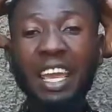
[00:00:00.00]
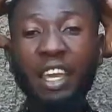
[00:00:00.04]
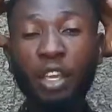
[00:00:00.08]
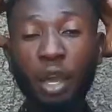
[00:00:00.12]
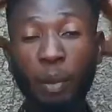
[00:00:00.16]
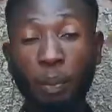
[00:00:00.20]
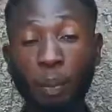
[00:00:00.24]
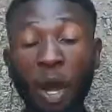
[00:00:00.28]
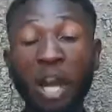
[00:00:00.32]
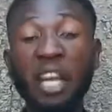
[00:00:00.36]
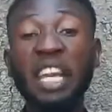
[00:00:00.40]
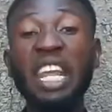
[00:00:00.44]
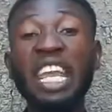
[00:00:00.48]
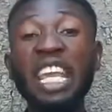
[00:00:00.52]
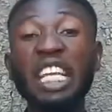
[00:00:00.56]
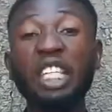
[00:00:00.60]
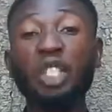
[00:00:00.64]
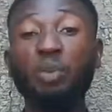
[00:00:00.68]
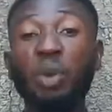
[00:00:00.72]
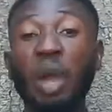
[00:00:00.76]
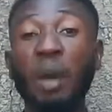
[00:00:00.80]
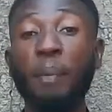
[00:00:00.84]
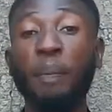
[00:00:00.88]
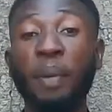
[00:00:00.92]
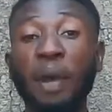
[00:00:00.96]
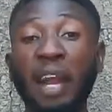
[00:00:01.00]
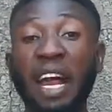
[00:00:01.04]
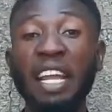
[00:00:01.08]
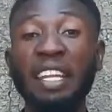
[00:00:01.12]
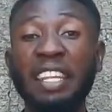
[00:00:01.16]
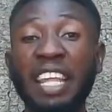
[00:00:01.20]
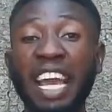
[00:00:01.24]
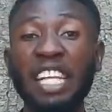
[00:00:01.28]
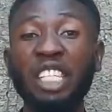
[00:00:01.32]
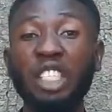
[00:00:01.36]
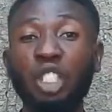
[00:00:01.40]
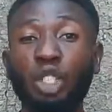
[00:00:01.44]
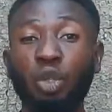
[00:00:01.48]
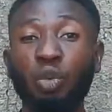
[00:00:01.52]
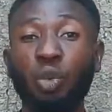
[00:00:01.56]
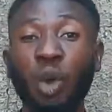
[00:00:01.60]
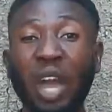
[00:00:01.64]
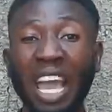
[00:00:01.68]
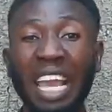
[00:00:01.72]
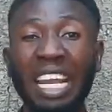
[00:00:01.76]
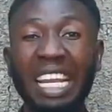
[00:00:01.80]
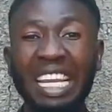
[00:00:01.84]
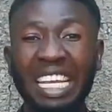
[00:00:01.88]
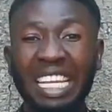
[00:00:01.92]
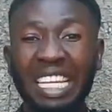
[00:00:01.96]
Your body is where paradise
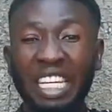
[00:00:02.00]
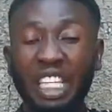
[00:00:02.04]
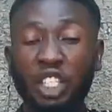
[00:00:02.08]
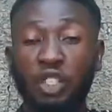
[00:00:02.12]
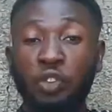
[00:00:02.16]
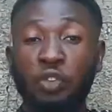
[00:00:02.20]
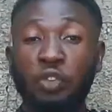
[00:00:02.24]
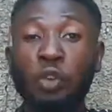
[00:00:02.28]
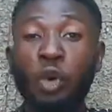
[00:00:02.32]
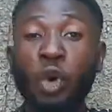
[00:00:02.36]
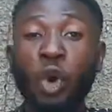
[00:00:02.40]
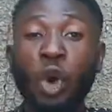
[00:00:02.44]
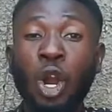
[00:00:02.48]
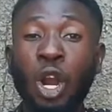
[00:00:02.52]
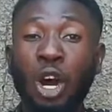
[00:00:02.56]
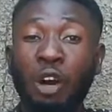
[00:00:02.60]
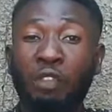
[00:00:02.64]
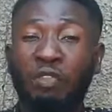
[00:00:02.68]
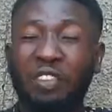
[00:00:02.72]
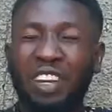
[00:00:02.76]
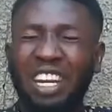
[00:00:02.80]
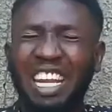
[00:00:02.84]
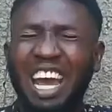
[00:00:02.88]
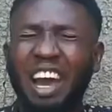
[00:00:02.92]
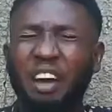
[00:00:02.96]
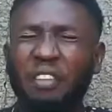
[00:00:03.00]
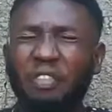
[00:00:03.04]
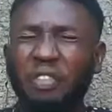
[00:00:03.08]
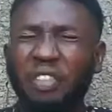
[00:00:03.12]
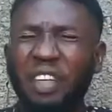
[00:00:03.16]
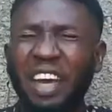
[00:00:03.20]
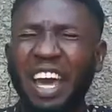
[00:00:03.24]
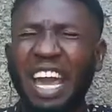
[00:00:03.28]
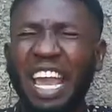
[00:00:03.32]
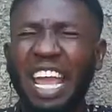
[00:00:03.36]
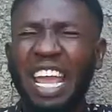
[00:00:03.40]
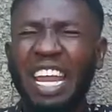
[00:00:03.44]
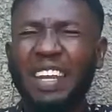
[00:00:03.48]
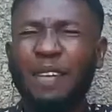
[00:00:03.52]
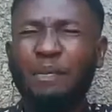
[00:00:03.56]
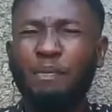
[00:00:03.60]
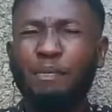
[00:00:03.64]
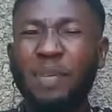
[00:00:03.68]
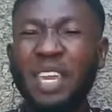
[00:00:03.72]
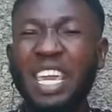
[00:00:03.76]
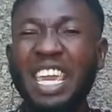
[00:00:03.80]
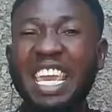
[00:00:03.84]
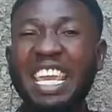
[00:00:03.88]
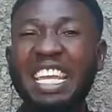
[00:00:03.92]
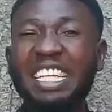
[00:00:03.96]
dwells. It is full of laughter and
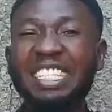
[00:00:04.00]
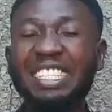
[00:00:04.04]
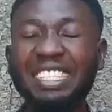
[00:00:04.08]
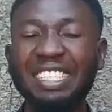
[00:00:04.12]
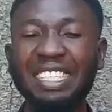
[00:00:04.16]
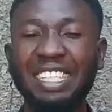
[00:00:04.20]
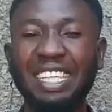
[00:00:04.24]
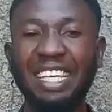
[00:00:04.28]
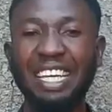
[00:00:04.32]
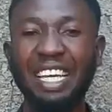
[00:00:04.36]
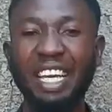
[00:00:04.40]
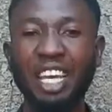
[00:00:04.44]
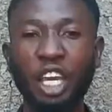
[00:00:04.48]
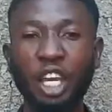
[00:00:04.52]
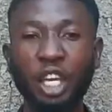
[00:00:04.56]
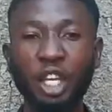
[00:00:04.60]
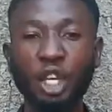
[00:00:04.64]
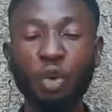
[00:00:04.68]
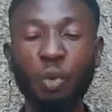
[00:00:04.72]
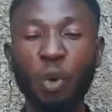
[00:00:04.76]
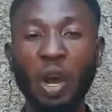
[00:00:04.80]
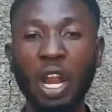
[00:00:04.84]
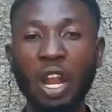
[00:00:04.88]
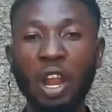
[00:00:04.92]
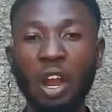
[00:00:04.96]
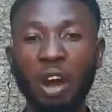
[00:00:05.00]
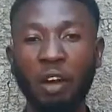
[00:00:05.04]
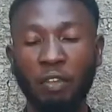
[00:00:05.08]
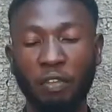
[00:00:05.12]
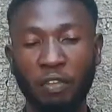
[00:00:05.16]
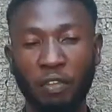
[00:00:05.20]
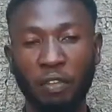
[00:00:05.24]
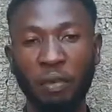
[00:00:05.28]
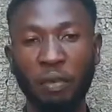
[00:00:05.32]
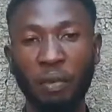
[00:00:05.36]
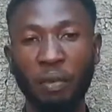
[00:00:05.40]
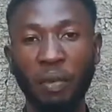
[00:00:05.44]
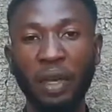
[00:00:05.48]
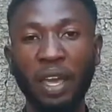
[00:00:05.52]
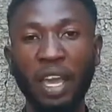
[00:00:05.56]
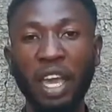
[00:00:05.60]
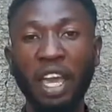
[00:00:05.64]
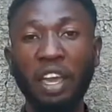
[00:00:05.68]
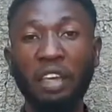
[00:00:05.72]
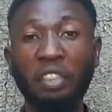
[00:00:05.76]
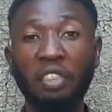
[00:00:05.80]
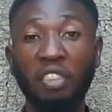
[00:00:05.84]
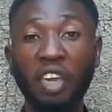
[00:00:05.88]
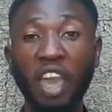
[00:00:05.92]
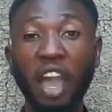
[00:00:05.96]
peace. You are love,
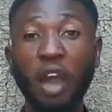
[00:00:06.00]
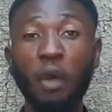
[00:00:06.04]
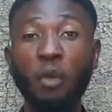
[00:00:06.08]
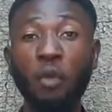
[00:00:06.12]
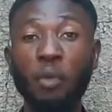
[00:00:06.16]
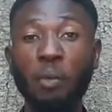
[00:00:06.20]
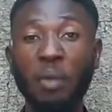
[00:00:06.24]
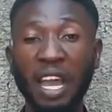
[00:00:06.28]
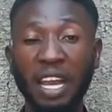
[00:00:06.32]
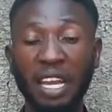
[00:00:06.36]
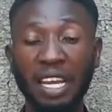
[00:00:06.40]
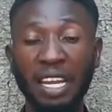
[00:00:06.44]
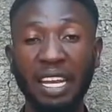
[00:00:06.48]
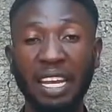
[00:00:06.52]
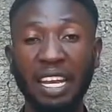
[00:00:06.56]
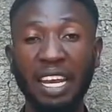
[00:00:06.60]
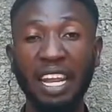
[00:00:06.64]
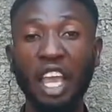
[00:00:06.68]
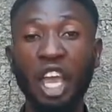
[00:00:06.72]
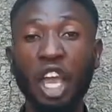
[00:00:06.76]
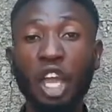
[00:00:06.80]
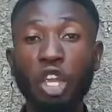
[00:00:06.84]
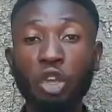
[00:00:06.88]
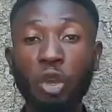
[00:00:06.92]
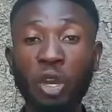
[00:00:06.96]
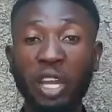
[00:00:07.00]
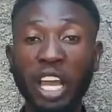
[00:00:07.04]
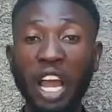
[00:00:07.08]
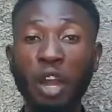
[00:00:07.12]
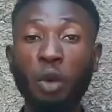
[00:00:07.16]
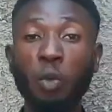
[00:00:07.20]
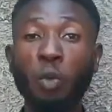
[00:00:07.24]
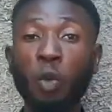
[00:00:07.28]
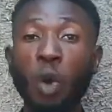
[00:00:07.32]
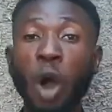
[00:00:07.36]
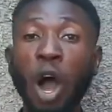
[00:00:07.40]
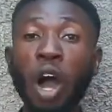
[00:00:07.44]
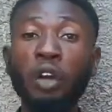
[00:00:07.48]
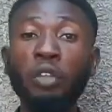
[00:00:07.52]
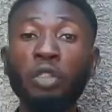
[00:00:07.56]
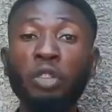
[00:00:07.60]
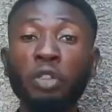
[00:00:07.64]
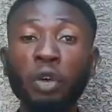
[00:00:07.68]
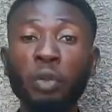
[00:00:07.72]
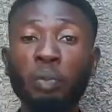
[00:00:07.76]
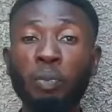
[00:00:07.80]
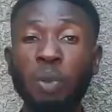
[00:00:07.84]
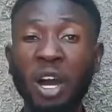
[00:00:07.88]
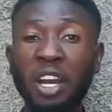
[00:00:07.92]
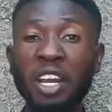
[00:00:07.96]
dear woman. You can walk
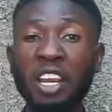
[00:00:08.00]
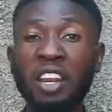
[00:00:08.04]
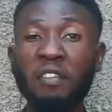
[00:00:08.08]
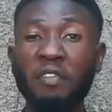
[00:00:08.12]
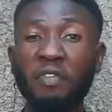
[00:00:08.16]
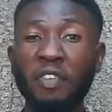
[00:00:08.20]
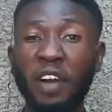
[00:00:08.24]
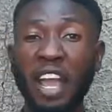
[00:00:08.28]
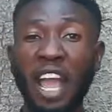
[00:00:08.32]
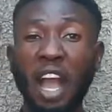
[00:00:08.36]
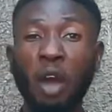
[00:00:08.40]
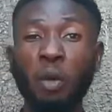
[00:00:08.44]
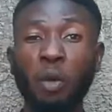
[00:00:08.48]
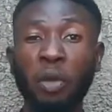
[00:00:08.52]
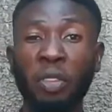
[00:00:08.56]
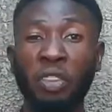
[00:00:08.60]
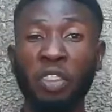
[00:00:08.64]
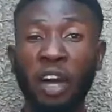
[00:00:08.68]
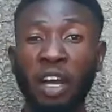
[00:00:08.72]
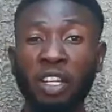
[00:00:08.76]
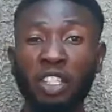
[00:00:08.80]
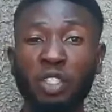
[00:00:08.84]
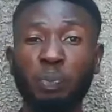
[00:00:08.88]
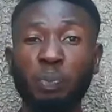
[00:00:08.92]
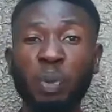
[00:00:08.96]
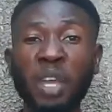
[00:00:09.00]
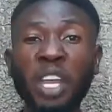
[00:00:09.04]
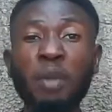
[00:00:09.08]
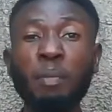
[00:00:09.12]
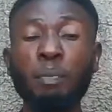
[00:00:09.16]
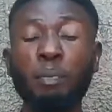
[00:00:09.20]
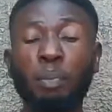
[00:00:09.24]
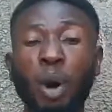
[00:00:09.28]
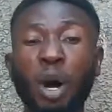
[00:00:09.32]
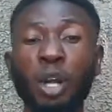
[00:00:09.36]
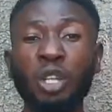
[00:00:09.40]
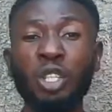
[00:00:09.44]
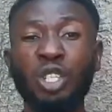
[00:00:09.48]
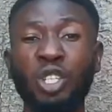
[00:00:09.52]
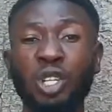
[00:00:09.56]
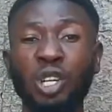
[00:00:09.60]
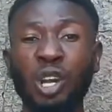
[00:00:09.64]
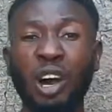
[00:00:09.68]
through burning fire without being burnt.